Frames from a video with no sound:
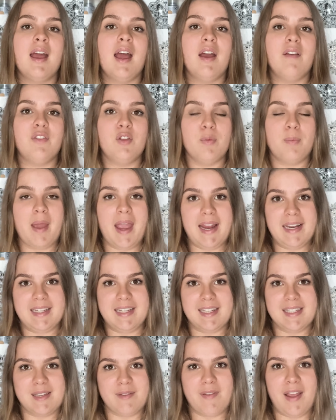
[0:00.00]
a few
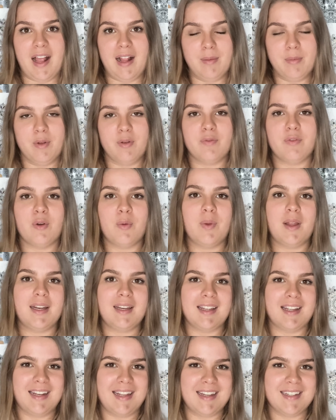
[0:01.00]
paintings available for when
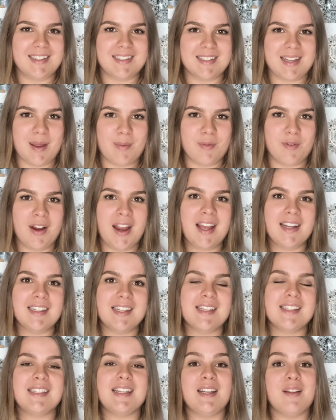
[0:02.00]
collectors come around
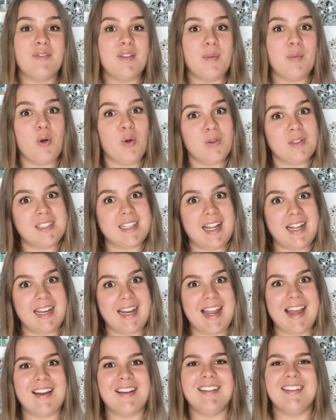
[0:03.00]
instead of them all
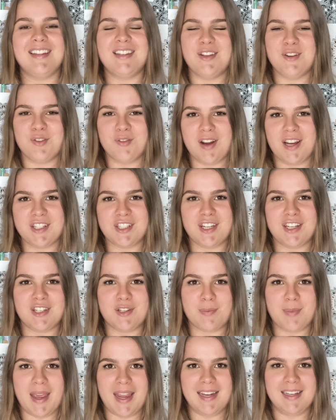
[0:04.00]
selling out and then you're rushing to
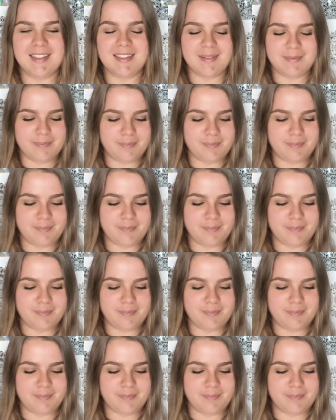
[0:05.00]
paint.